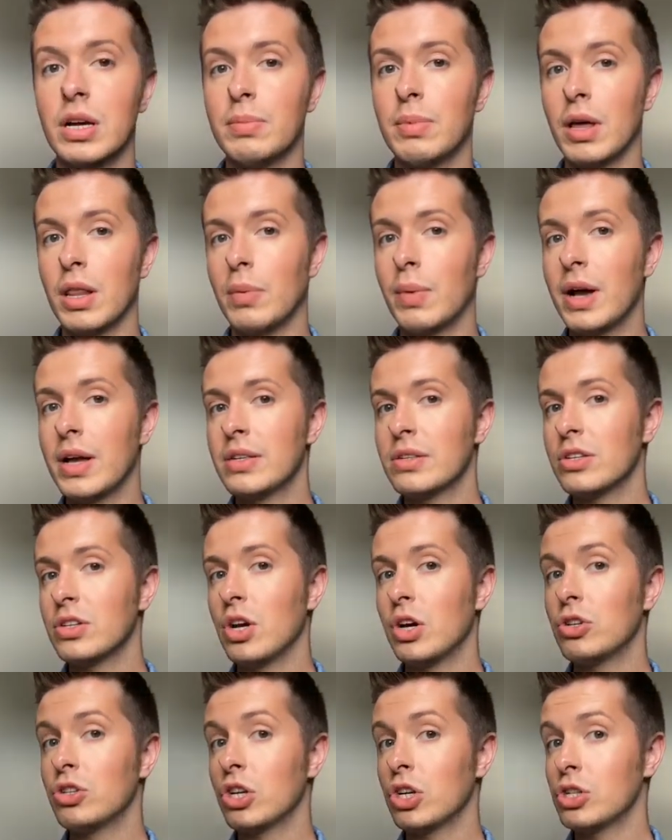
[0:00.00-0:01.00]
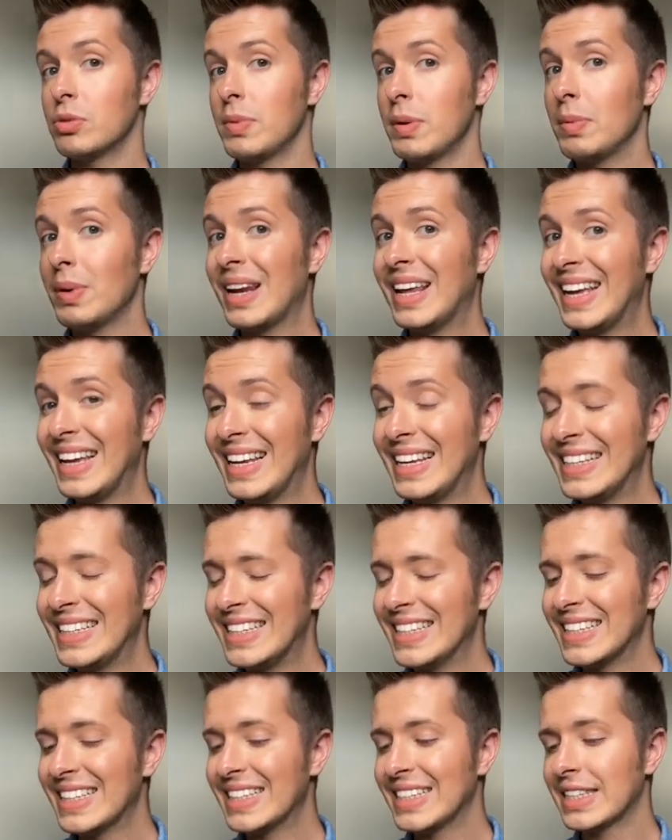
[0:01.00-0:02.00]
by the way, so don't judge me,
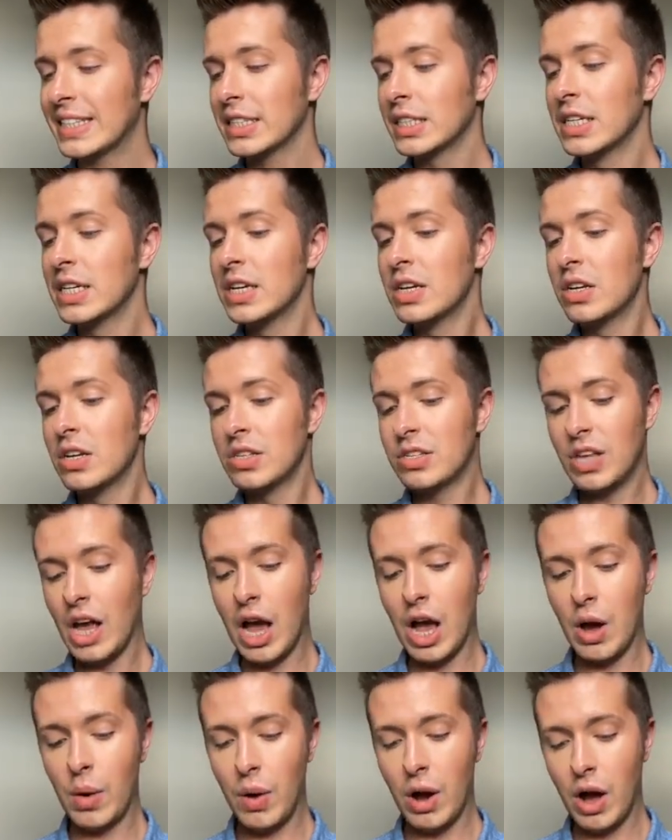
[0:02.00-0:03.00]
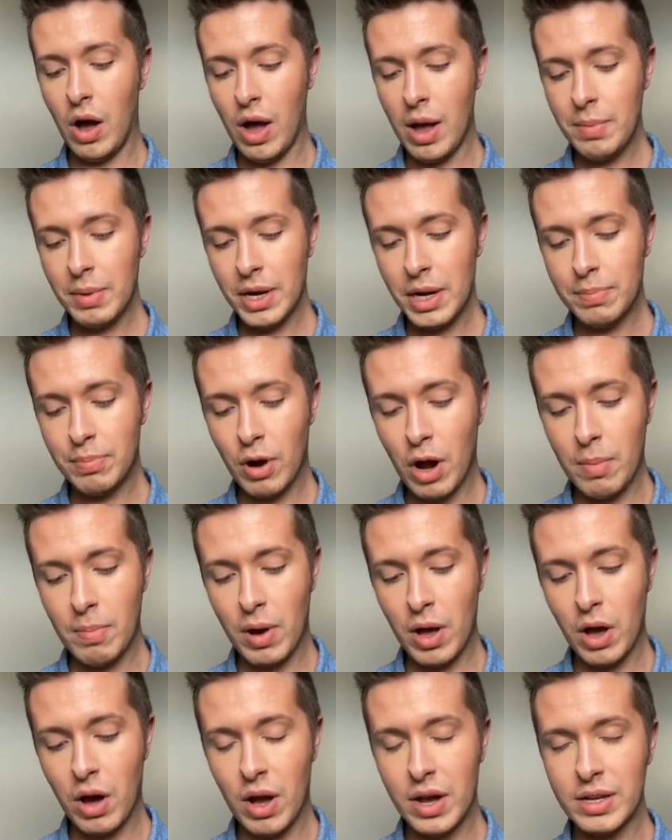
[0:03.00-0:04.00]
please. So, I'm going to prime
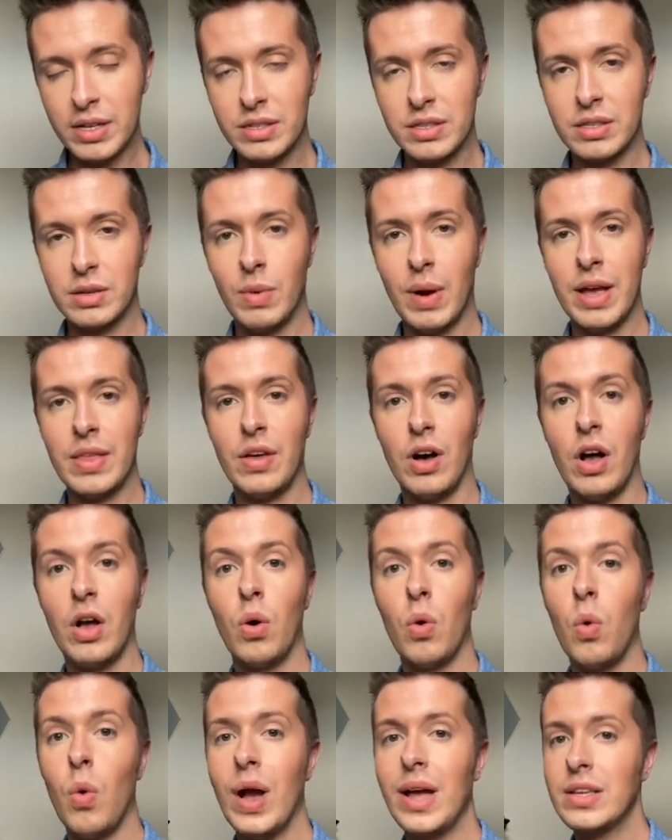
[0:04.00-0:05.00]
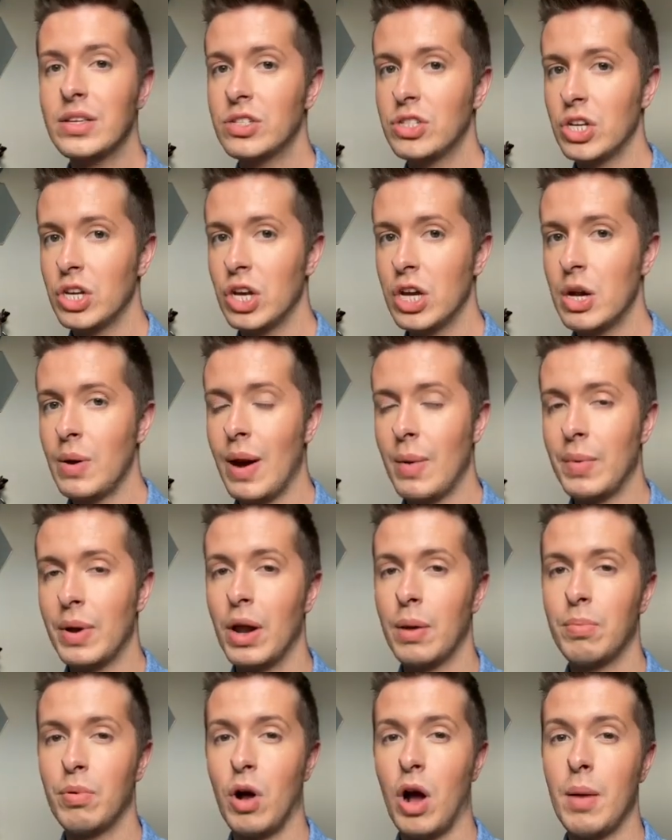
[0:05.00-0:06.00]
my eyes the way that I always do, and when
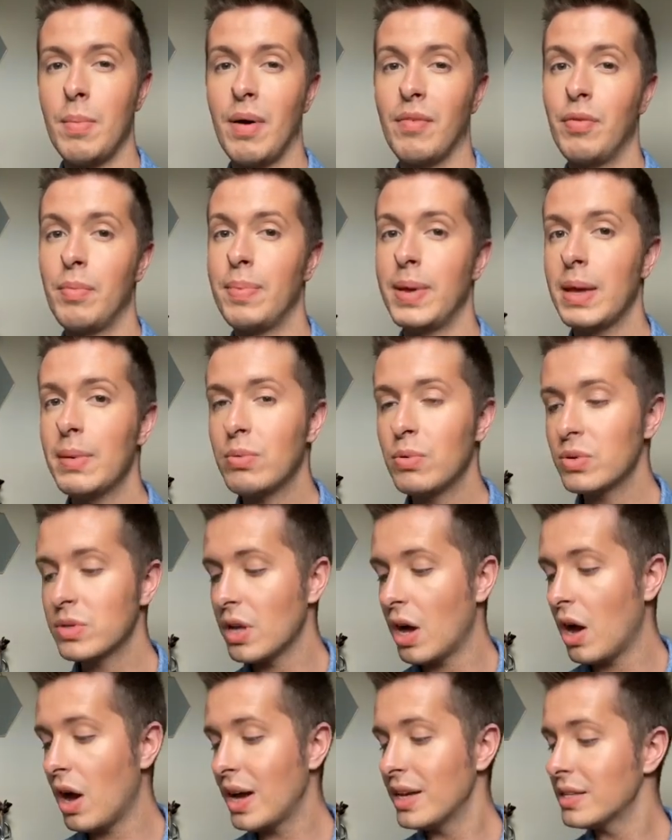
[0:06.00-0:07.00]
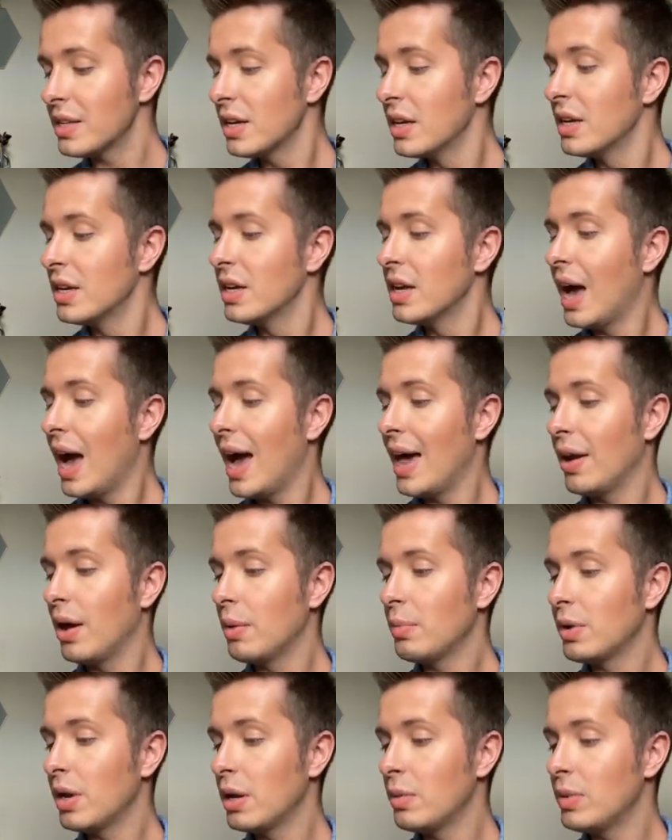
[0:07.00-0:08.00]
I prime other people's eyes. And
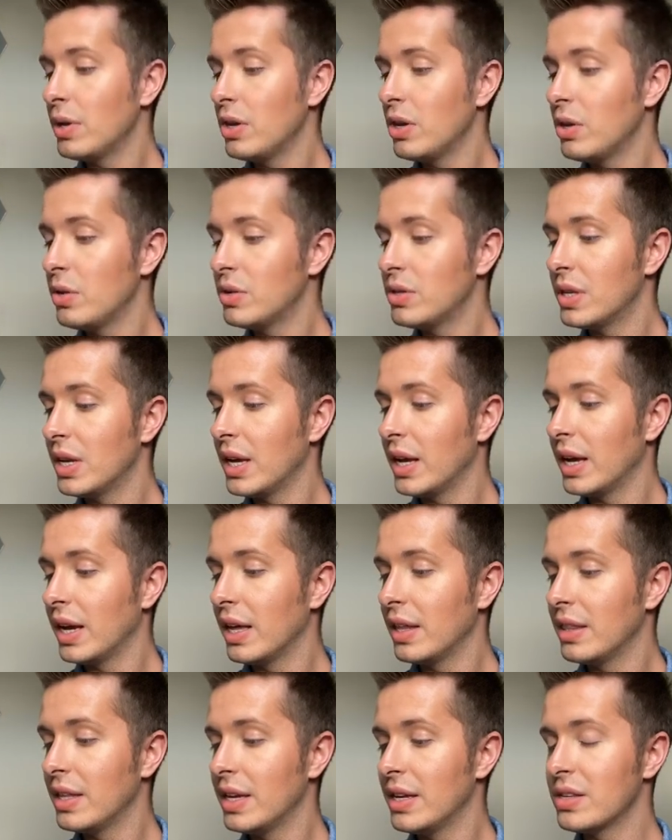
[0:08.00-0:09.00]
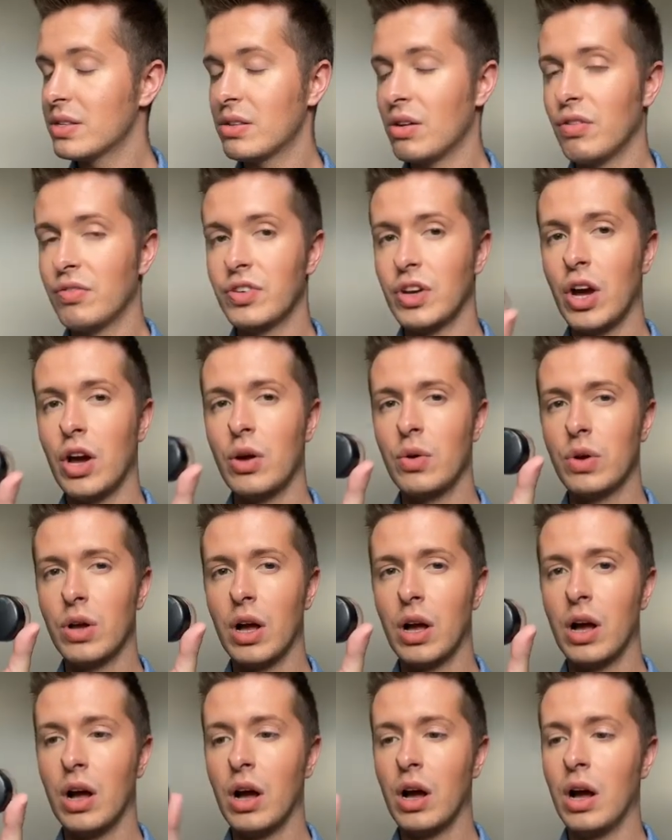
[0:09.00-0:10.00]
I'm going to be using the Soft
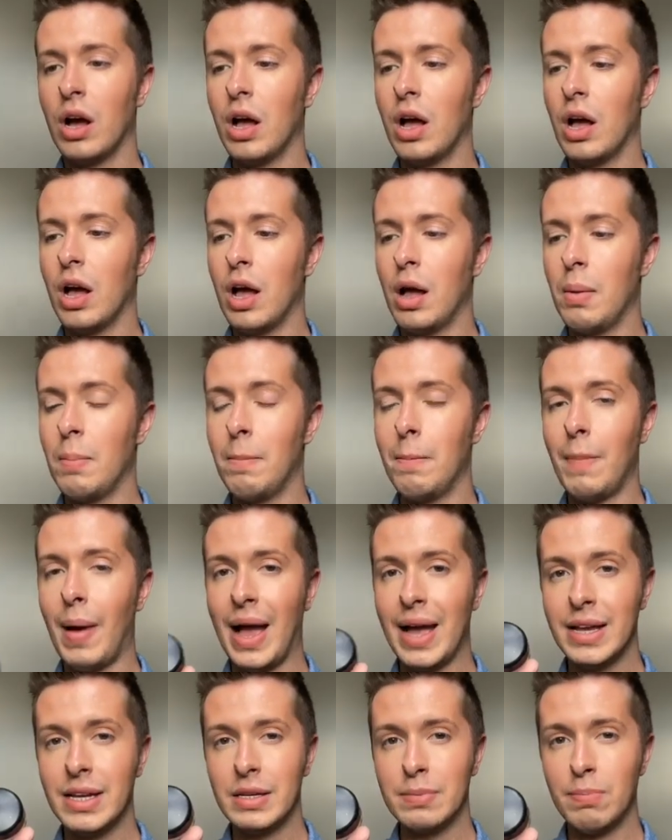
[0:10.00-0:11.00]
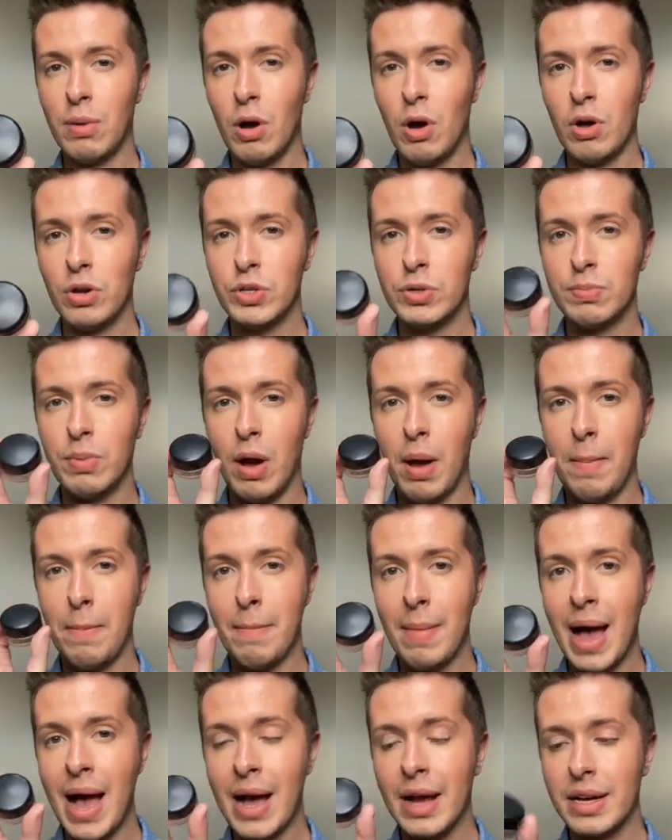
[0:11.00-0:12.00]
Ochre Paint Pot by
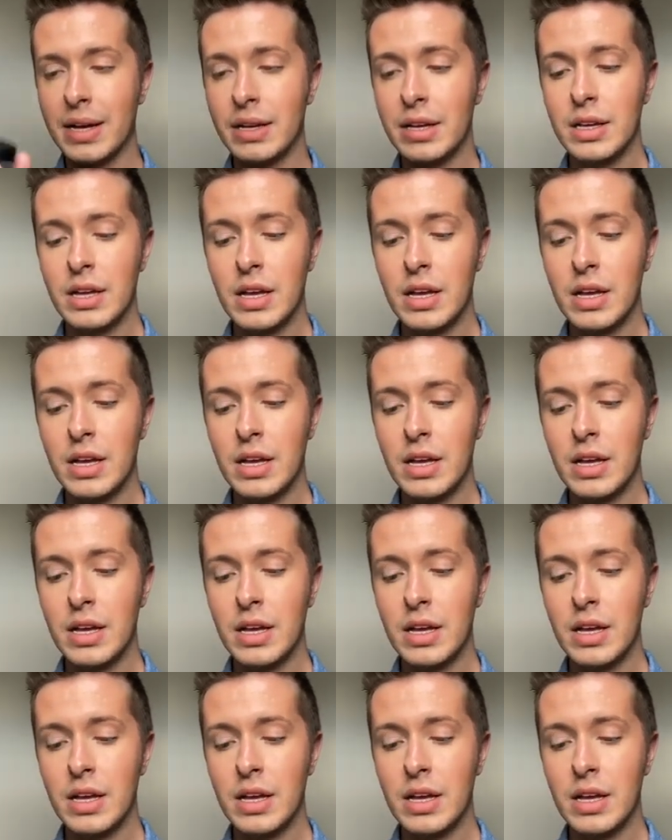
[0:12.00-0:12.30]
MAC.